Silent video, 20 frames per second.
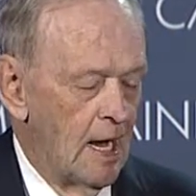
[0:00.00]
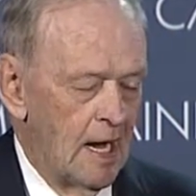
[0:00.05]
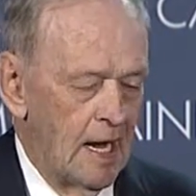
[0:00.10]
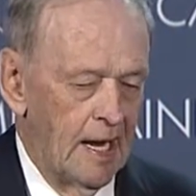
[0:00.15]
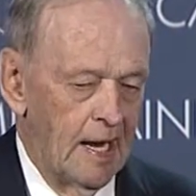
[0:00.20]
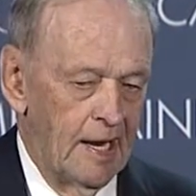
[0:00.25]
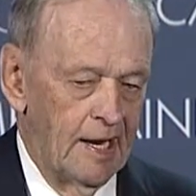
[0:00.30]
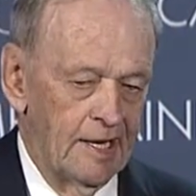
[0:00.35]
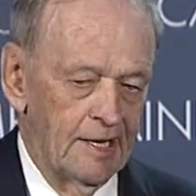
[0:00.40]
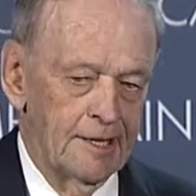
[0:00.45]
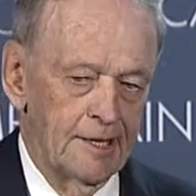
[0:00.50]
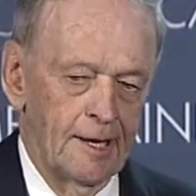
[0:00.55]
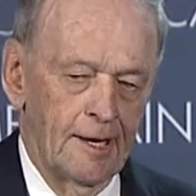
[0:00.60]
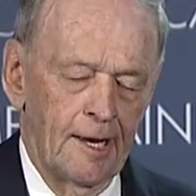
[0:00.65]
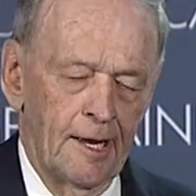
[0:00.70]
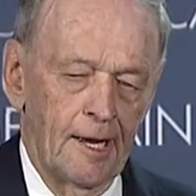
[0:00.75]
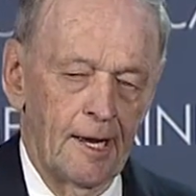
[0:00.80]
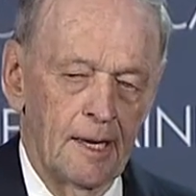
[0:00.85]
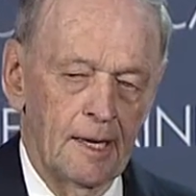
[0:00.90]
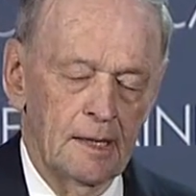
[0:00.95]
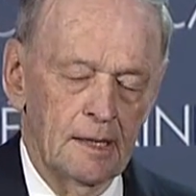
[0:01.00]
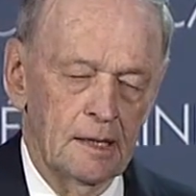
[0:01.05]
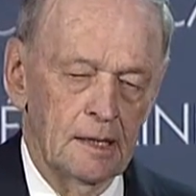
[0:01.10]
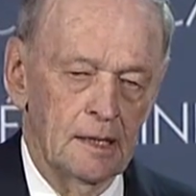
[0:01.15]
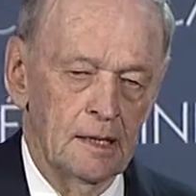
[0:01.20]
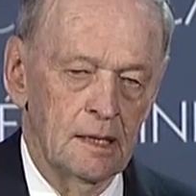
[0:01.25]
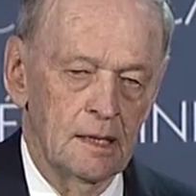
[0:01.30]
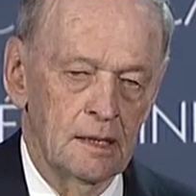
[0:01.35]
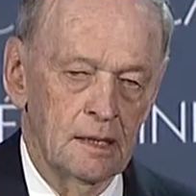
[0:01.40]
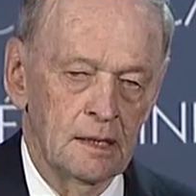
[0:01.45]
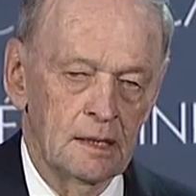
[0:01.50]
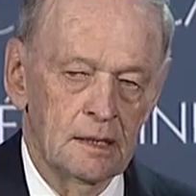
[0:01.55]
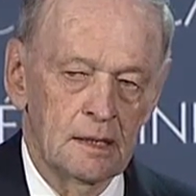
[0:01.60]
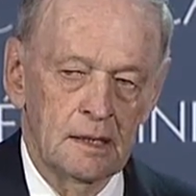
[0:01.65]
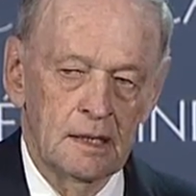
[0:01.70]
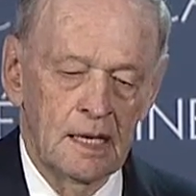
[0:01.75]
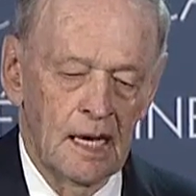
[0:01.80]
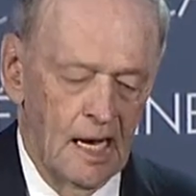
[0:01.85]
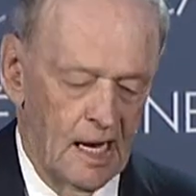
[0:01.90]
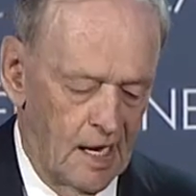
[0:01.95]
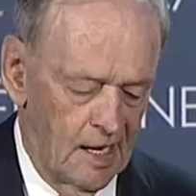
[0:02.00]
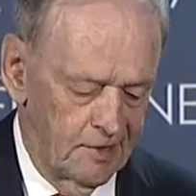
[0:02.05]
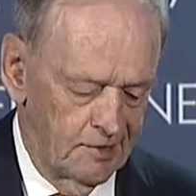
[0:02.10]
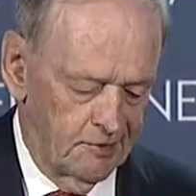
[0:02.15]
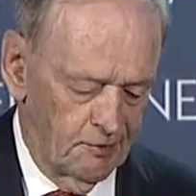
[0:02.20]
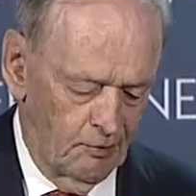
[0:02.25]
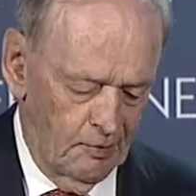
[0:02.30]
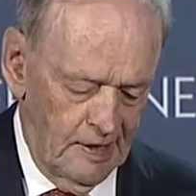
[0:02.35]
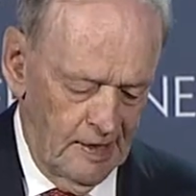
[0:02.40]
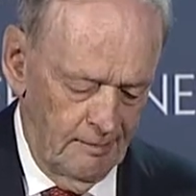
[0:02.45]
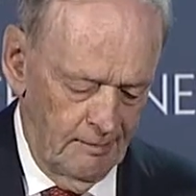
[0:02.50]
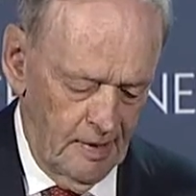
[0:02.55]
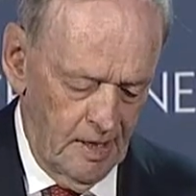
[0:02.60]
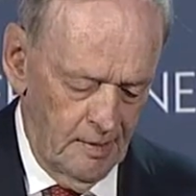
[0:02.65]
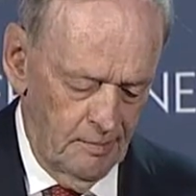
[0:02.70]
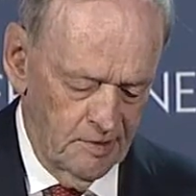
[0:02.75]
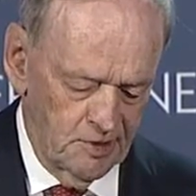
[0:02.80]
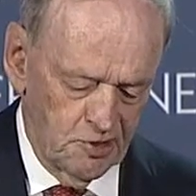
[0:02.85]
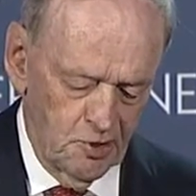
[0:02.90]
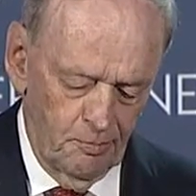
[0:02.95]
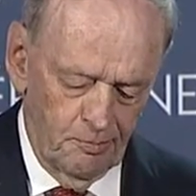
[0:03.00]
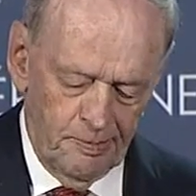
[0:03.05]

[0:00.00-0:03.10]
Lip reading: And I told him, Mr.